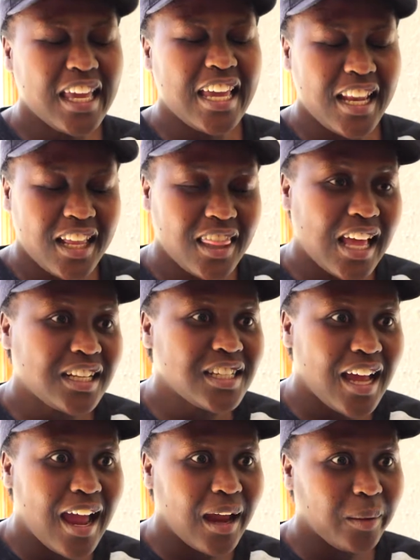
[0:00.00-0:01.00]
the kid at that
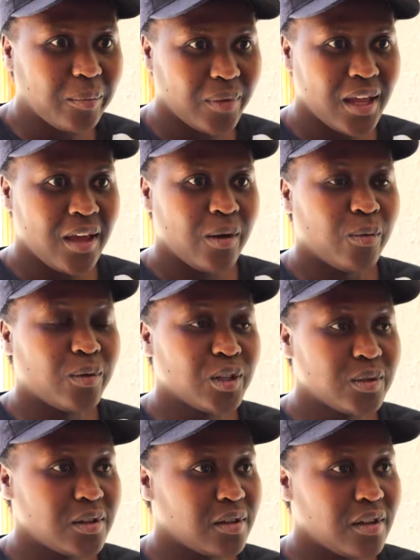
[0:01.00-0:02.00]
time
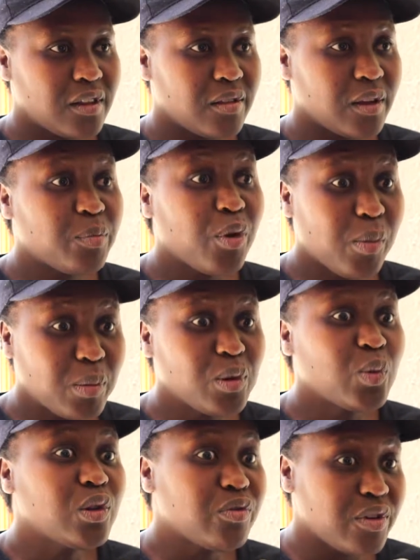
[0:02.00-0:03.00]
will they
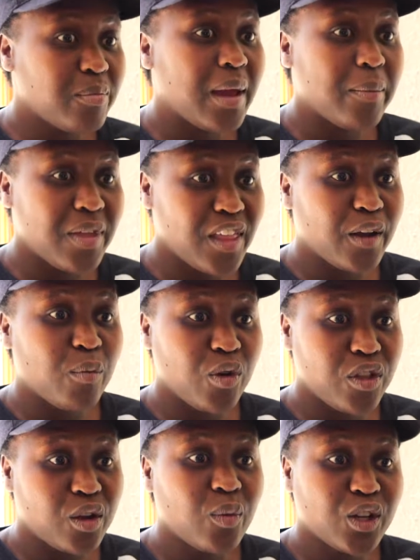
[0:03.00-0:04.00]
probably will remember that
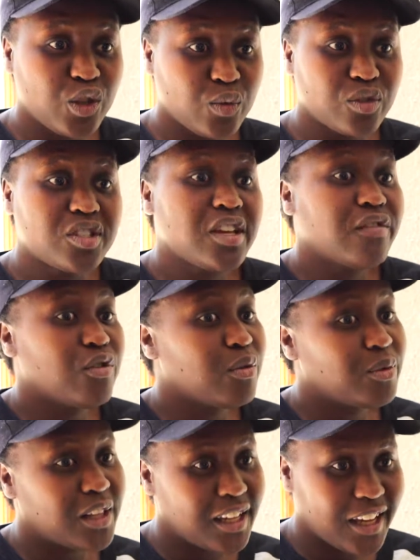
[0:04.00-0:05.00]
more than what you will say
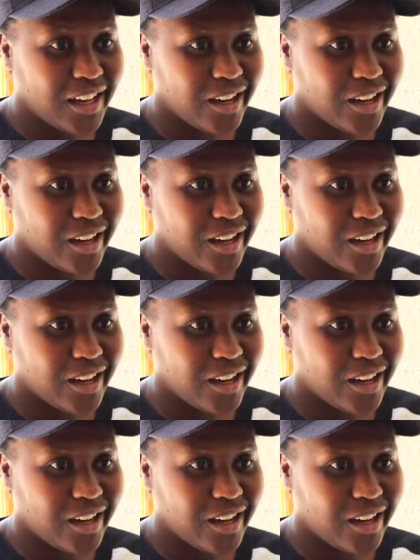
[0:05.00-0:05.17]
verbally